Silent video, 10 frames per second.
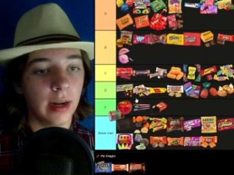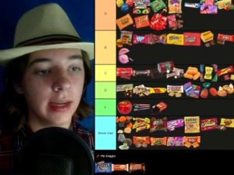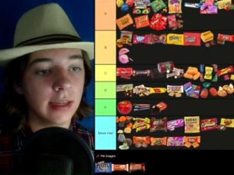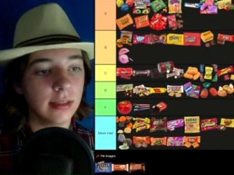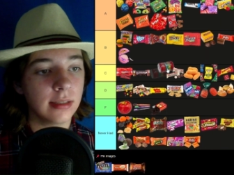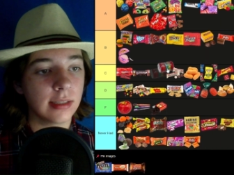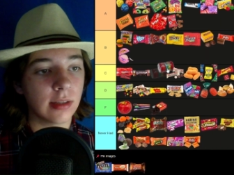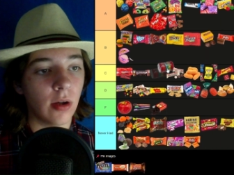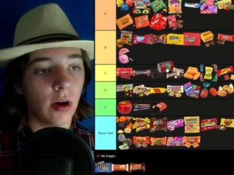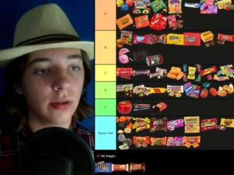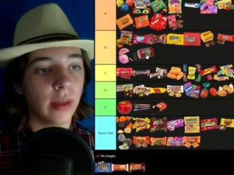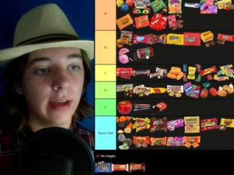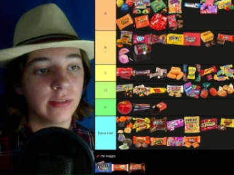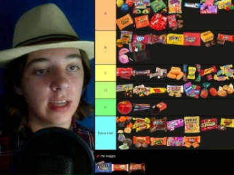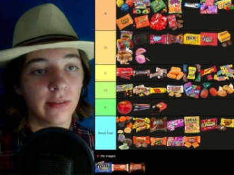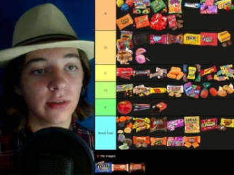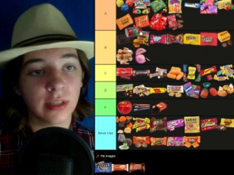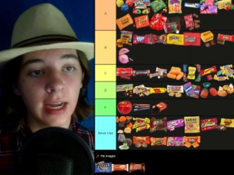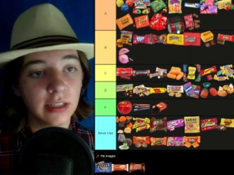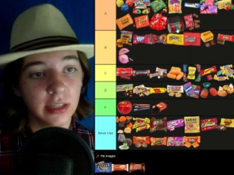And I guess this is the hard lifesavers.
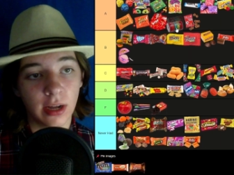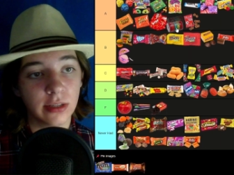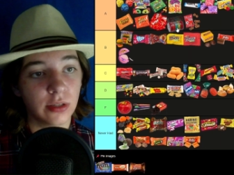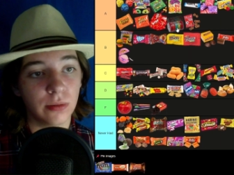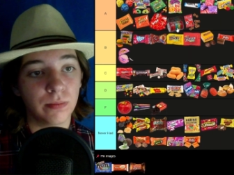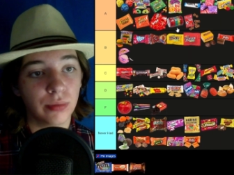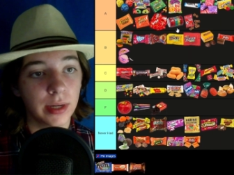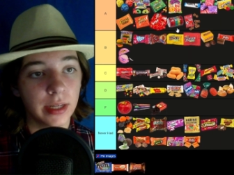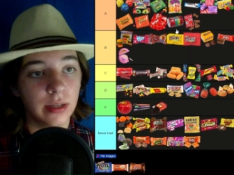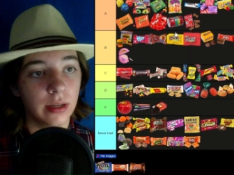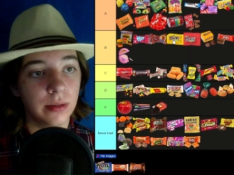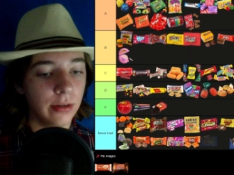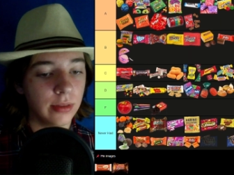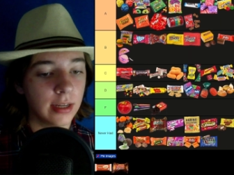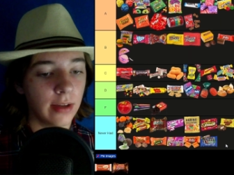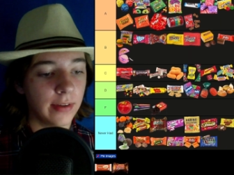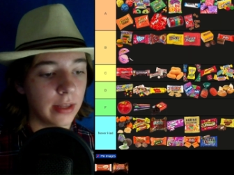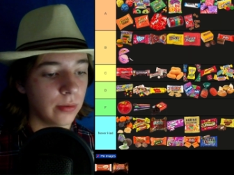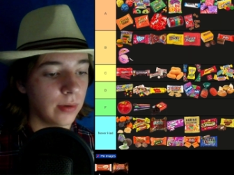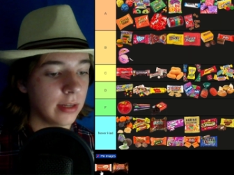Actually, also pretty good. I don't think I've
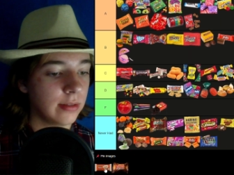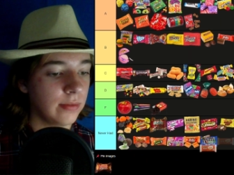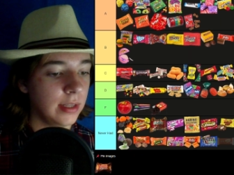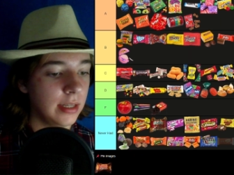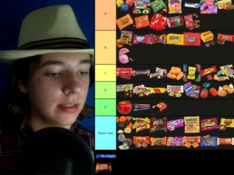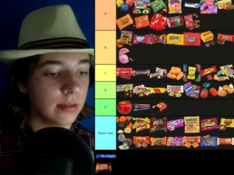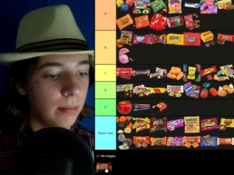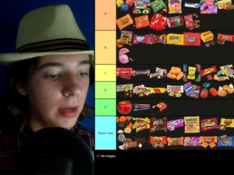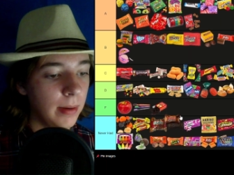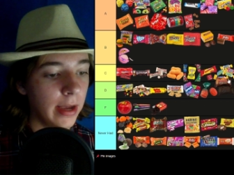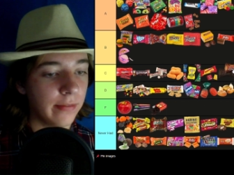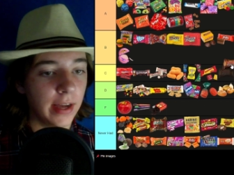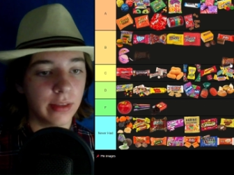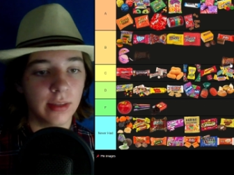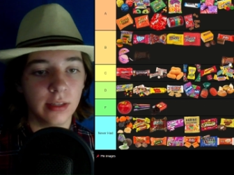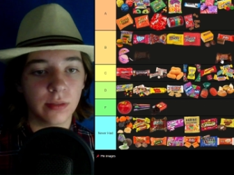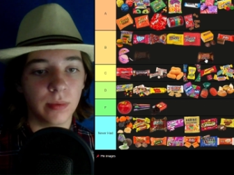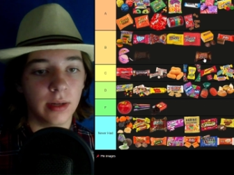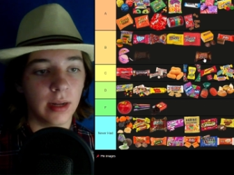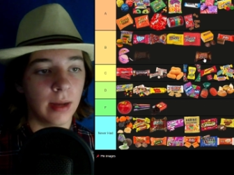had the rest of these. Maybe I've had this,
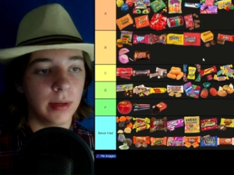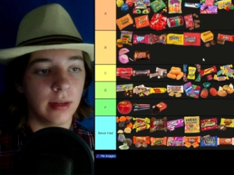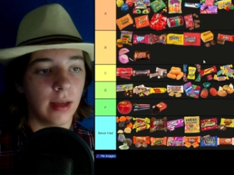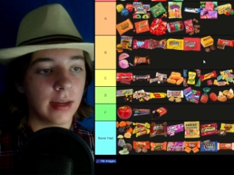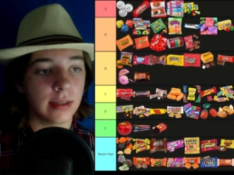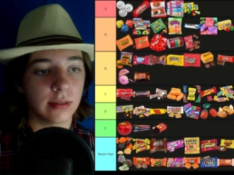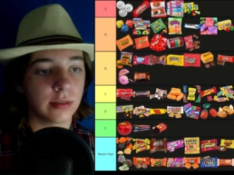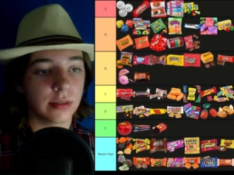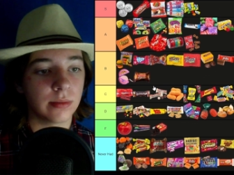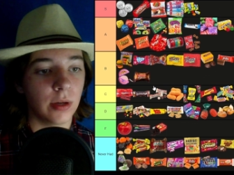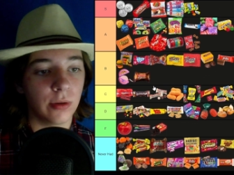but I mean, I guess it's just